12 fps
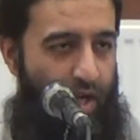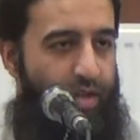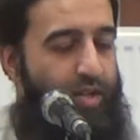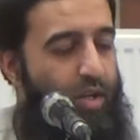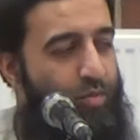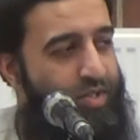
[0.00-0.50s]
I
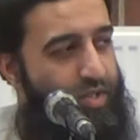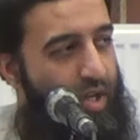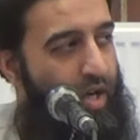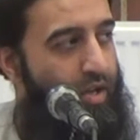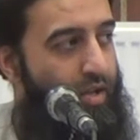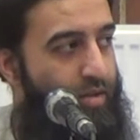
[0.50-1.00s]
think it was
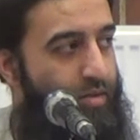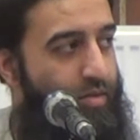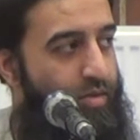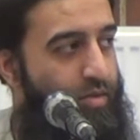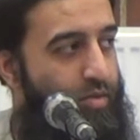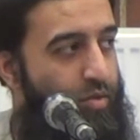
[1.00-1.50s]
Ghana
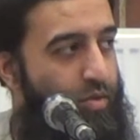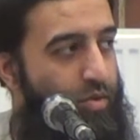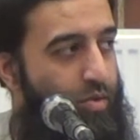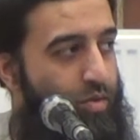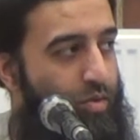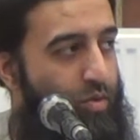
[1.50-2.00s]

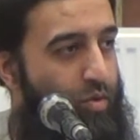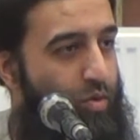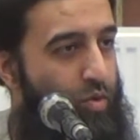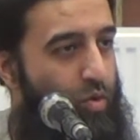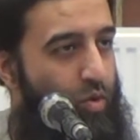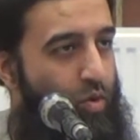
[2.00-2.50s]

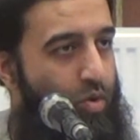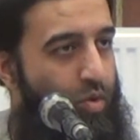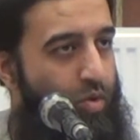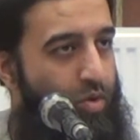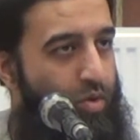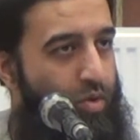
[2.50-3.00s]

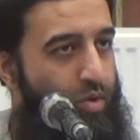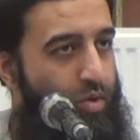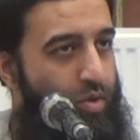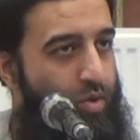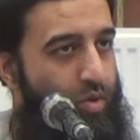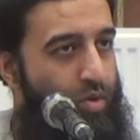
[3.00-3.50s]
or
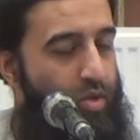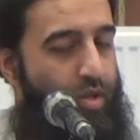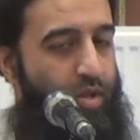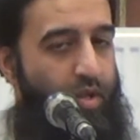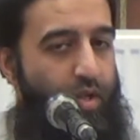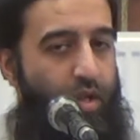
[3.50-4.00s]

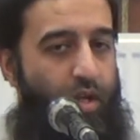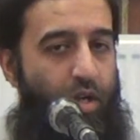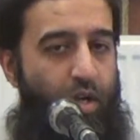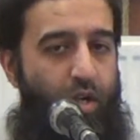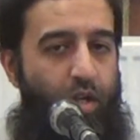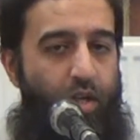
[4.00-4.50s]

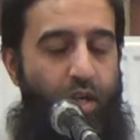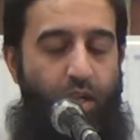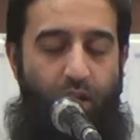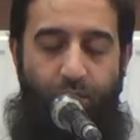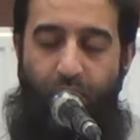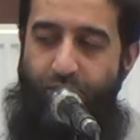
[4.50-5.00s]
uh,
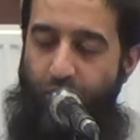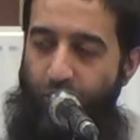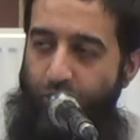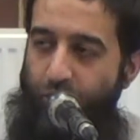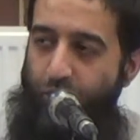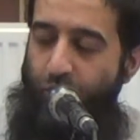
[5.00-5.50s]
Guinea
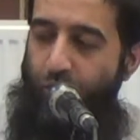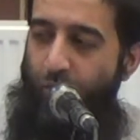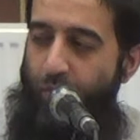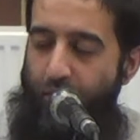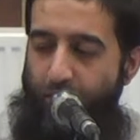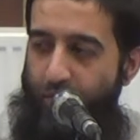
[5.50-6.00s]
Bissau or
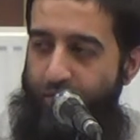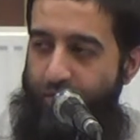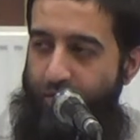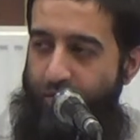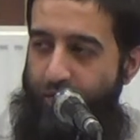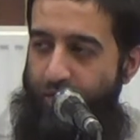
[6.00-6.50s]
one of
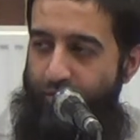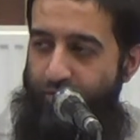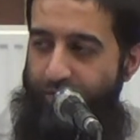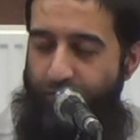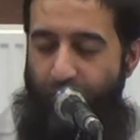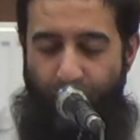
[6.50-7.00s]
those
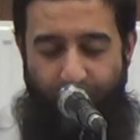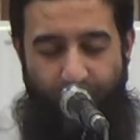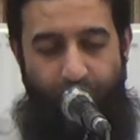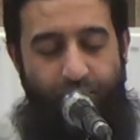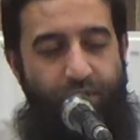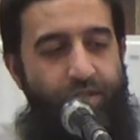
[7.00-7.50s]
countries, one of those
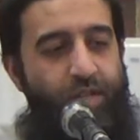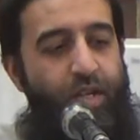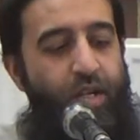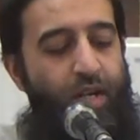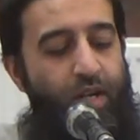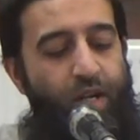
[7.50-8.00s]

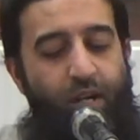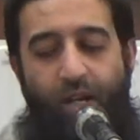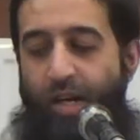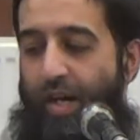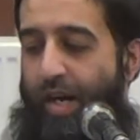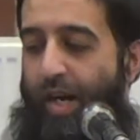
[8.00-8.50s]
countries.
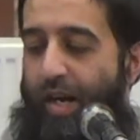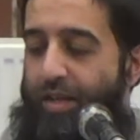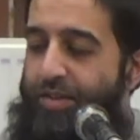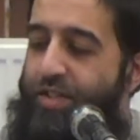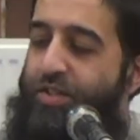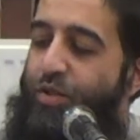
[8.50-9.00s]

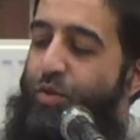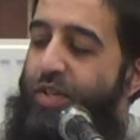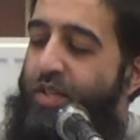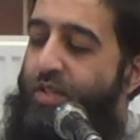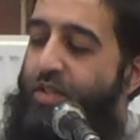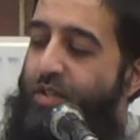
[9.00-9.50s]
And this
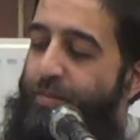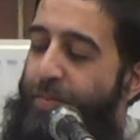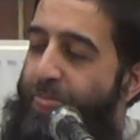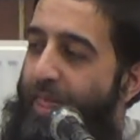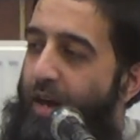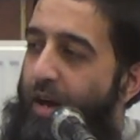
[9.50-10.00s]
student,
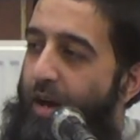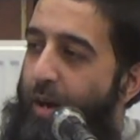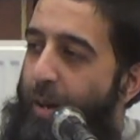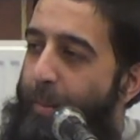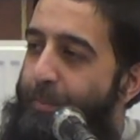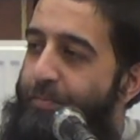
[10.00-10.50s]

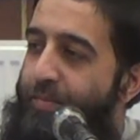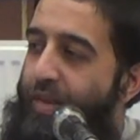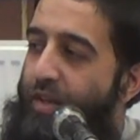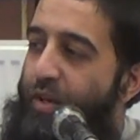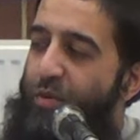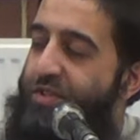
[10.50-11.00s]
uh,
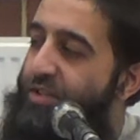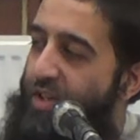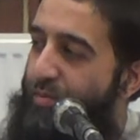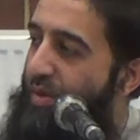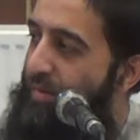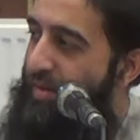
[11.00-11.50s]
he wouldn't
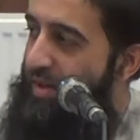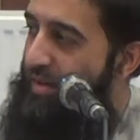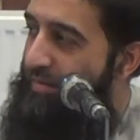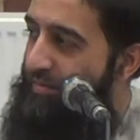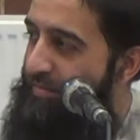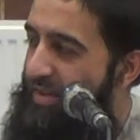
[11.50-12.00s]
study properly.
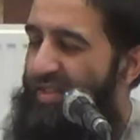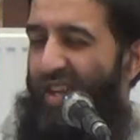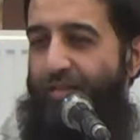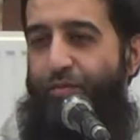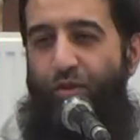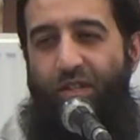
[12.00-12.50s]
This is
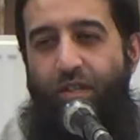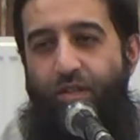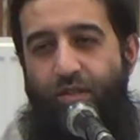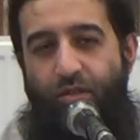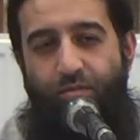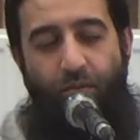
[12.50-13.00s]
like 40
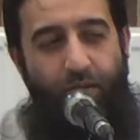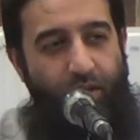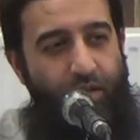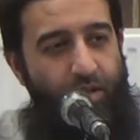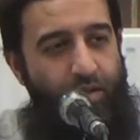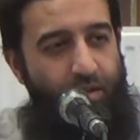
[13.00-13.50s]
years ago,
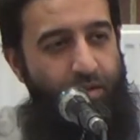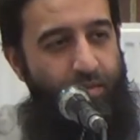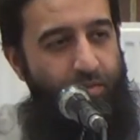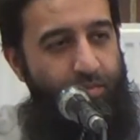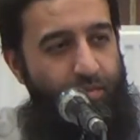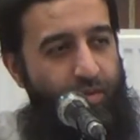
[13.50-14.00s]
probably
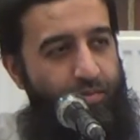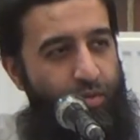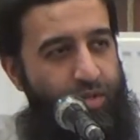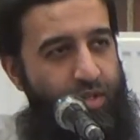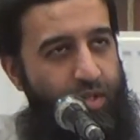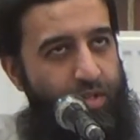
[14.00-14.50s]
around
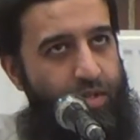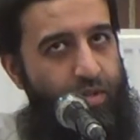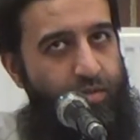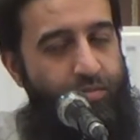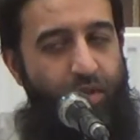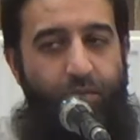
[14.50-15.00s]
40 years
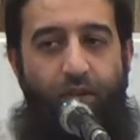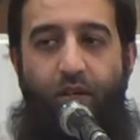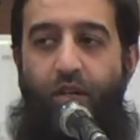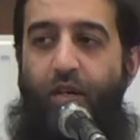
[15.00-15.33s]
ago, maybe.